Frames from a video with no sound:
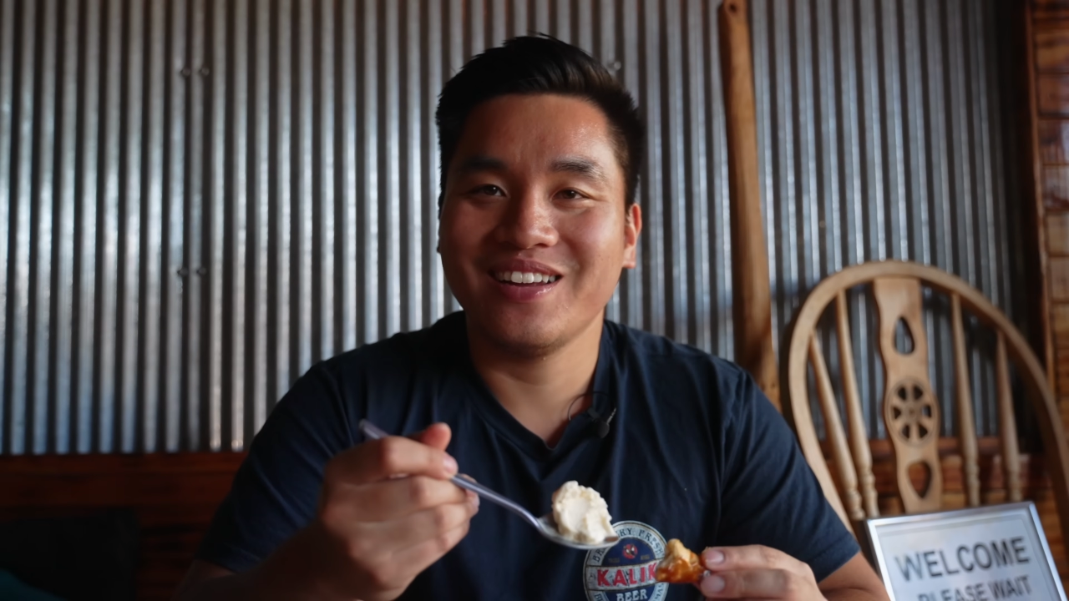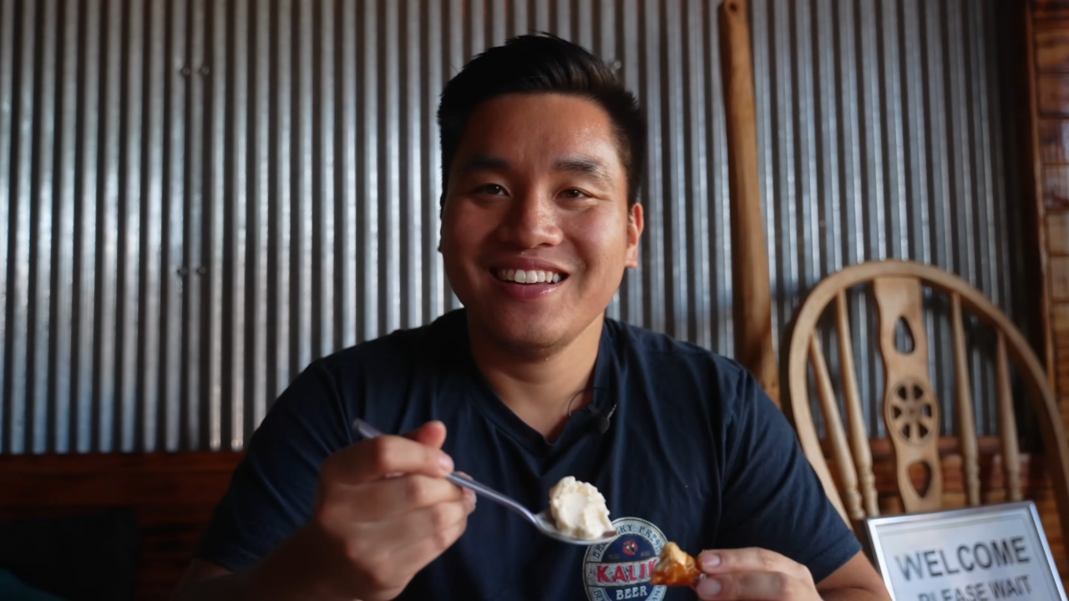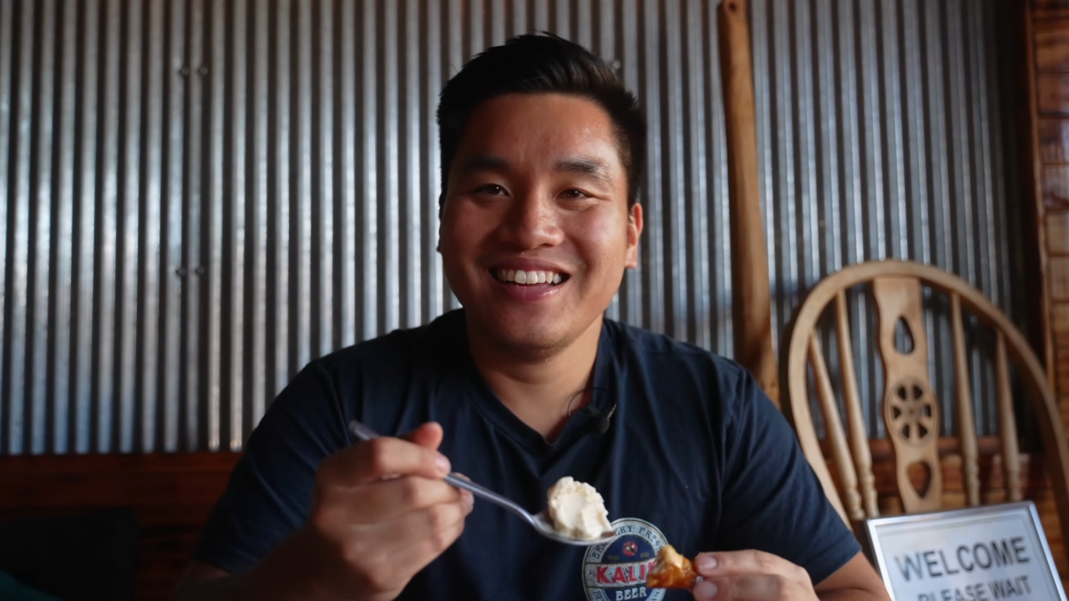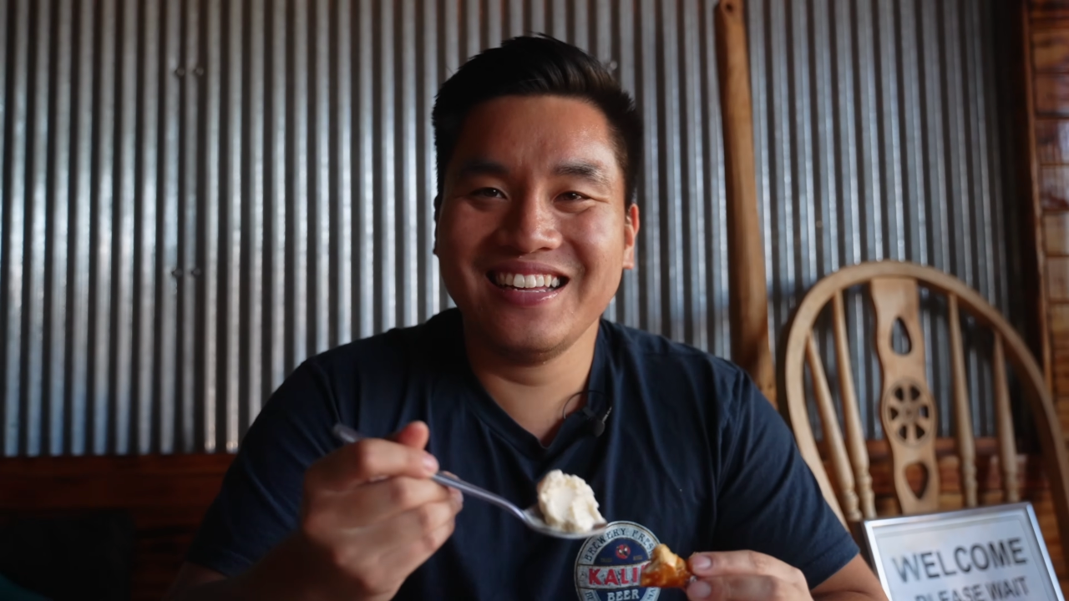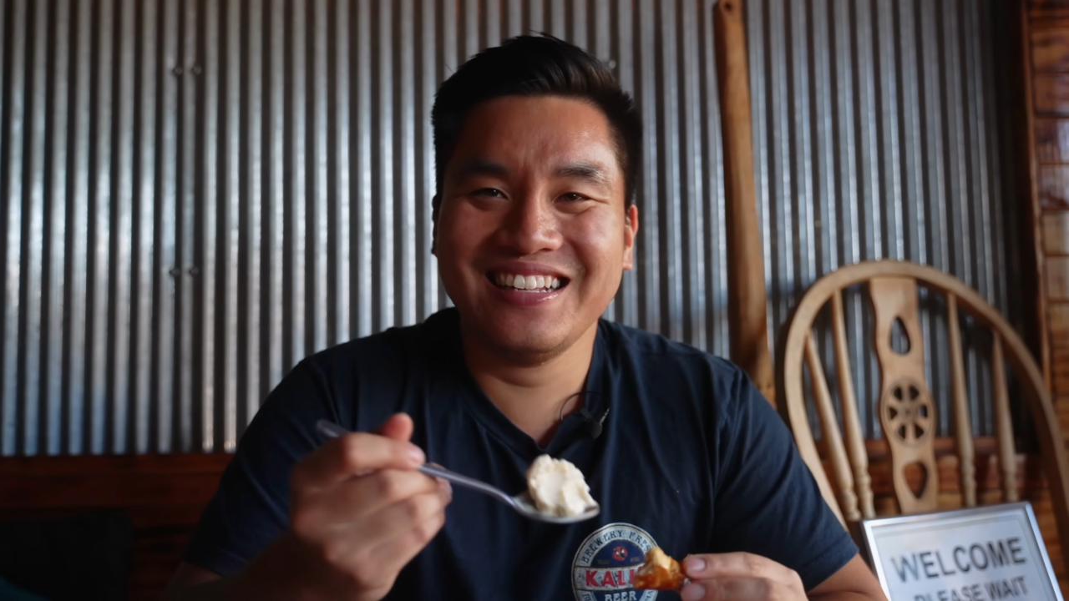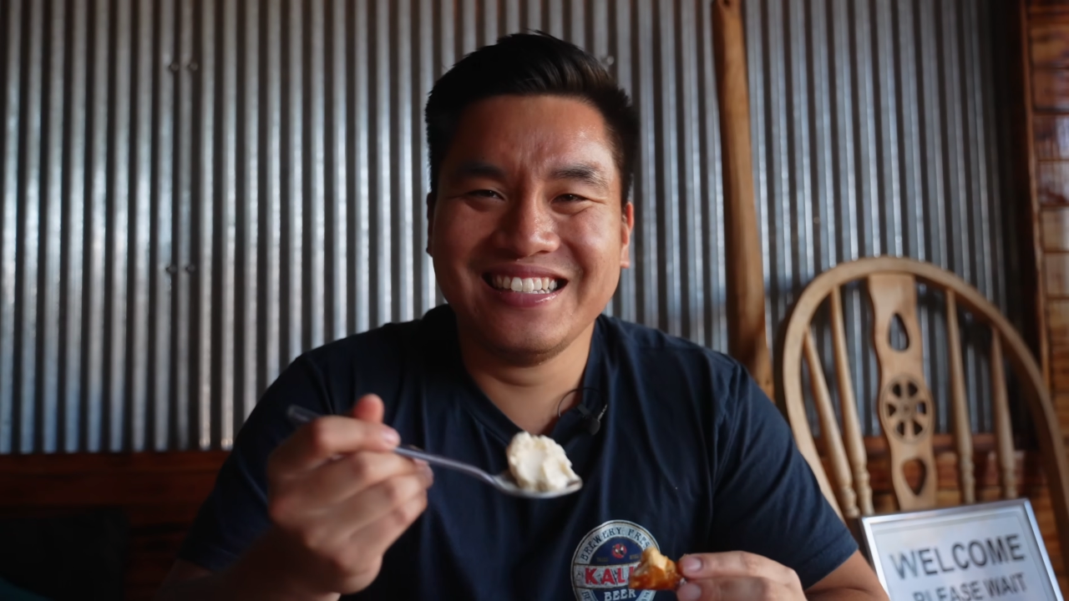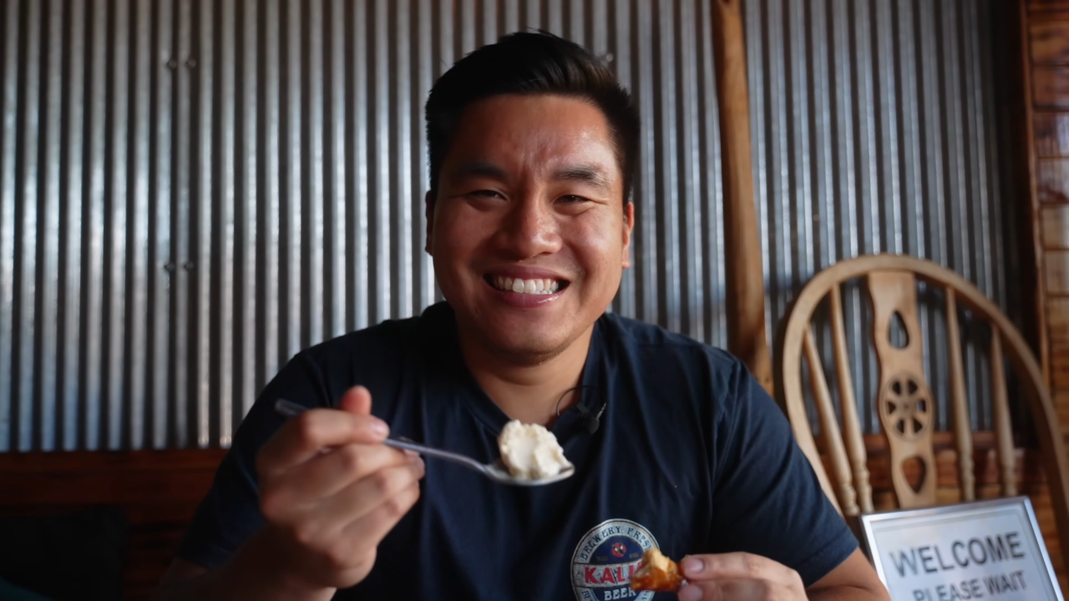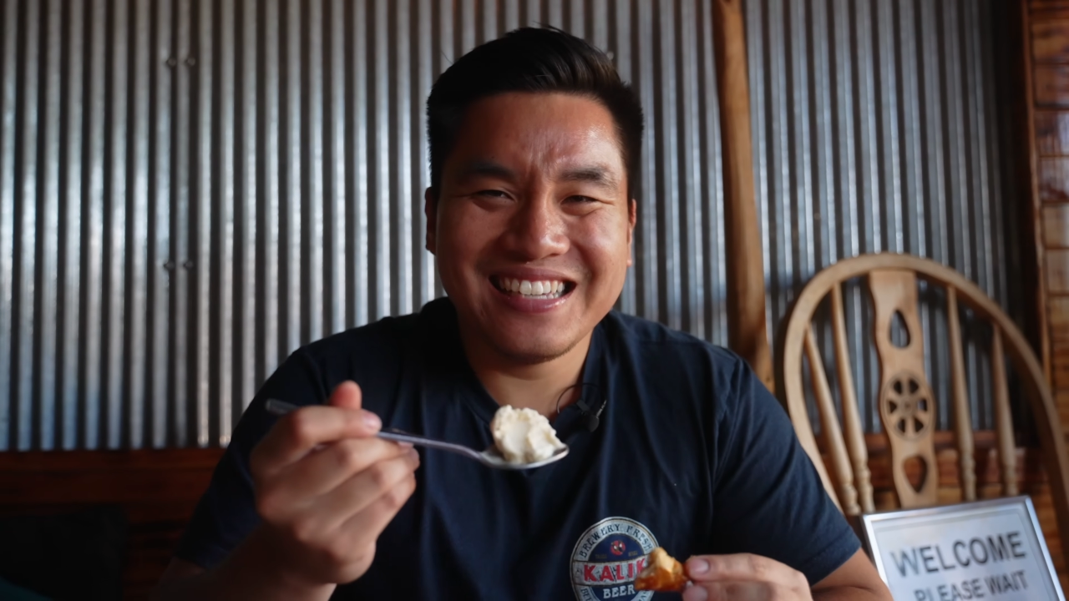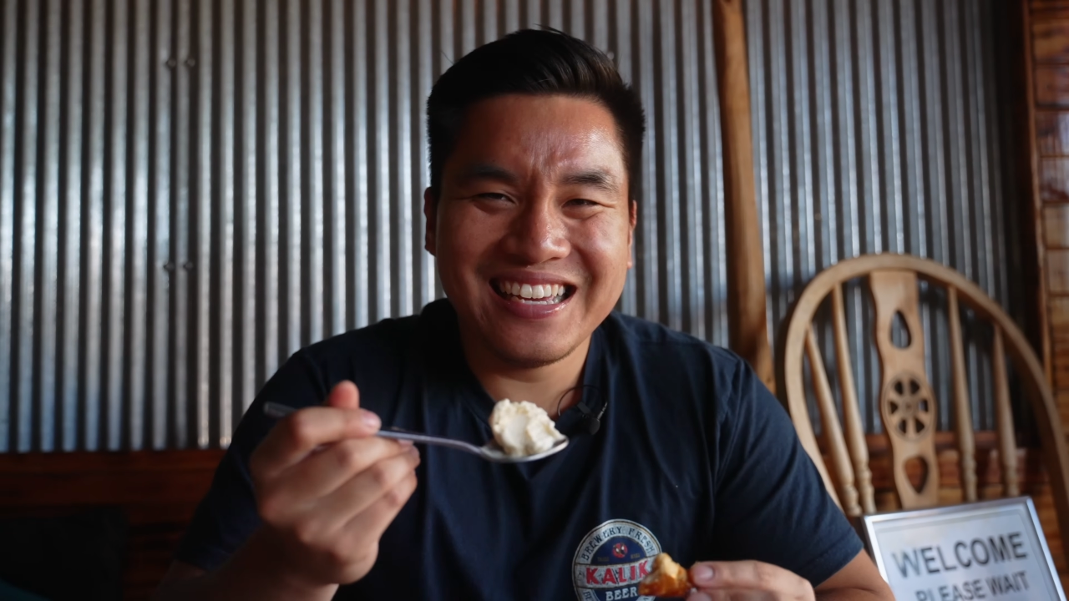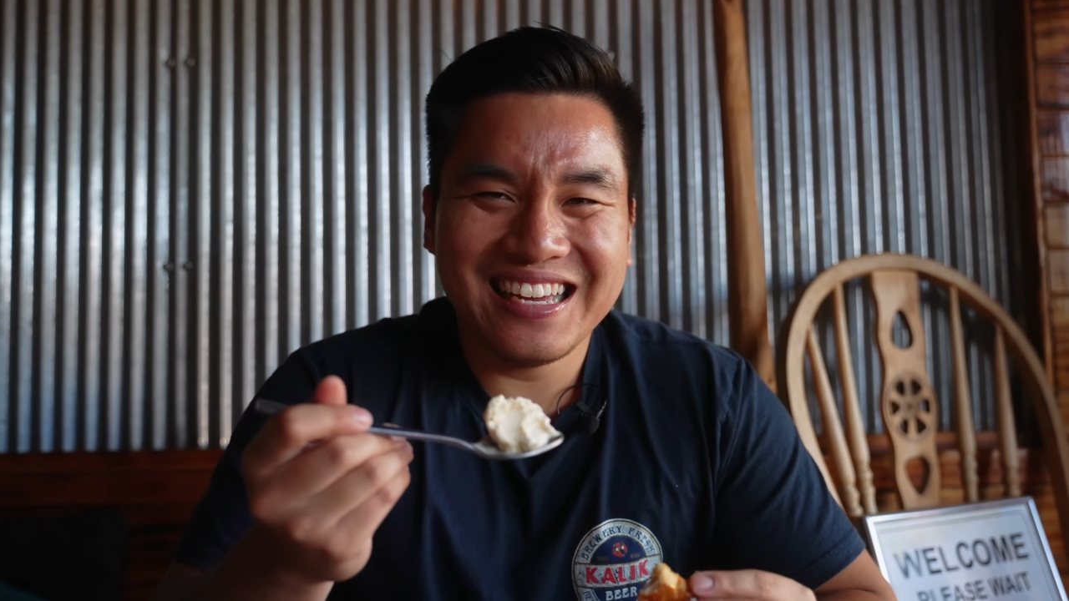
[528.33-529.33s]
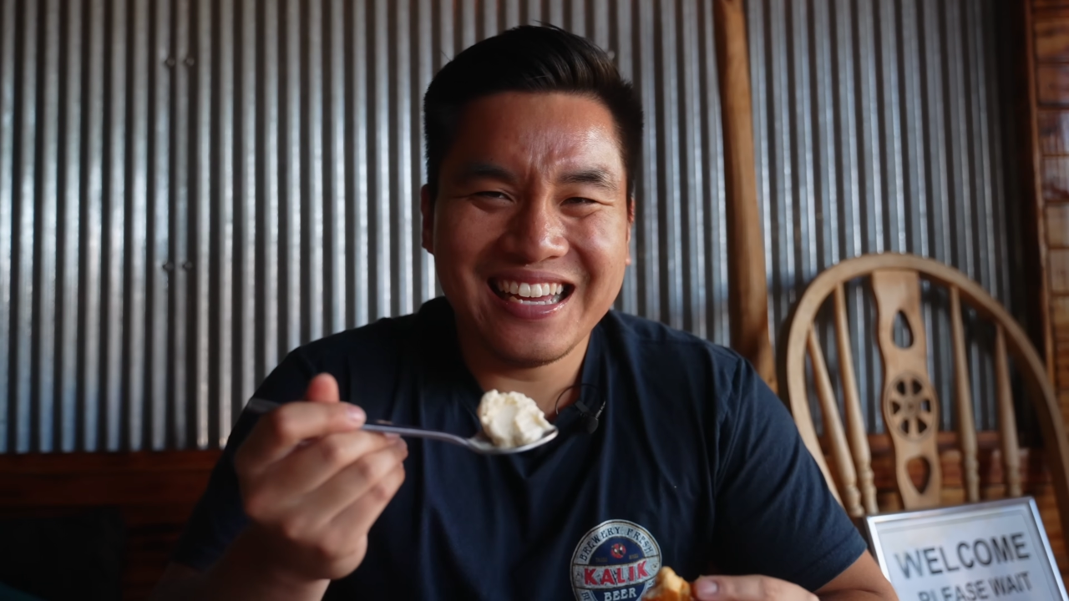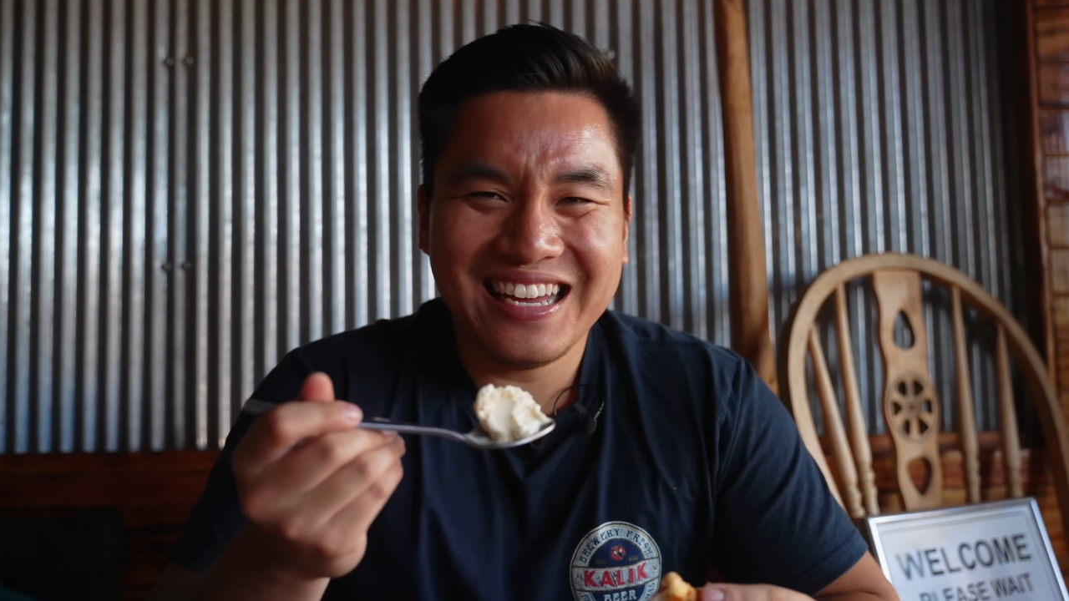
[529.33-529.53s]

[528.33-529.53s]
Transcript: it.